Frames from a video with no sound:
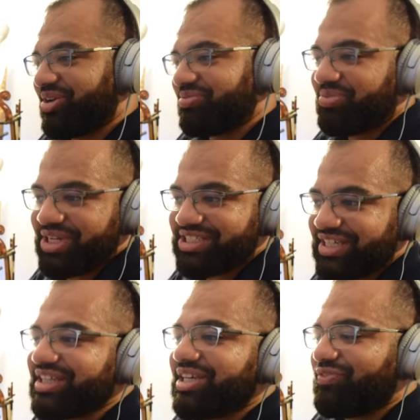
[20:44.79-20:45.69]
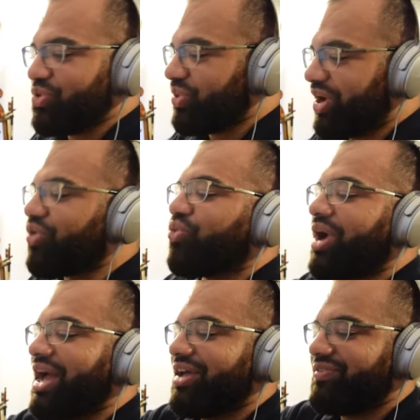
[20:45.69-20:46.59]
Basically, if you
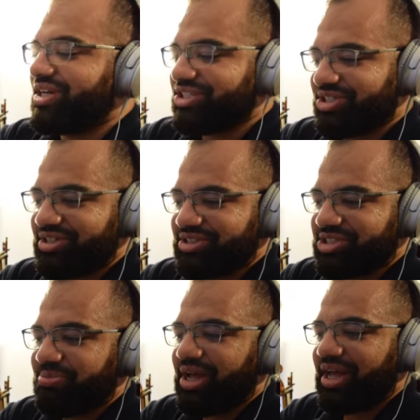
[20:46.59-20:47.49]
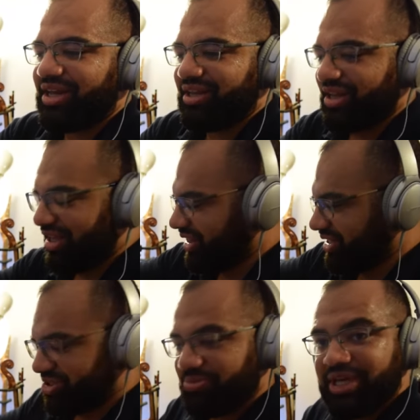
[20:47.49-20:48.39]
arrive at a certain spot in the
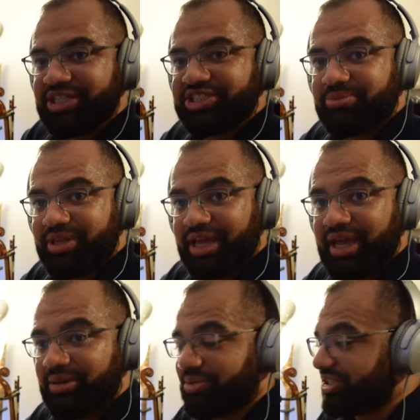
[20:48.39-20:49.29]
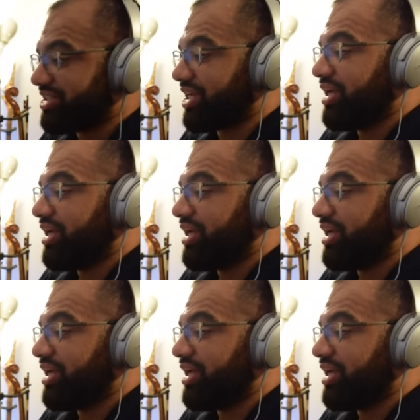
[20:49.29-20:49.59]
space, something happens.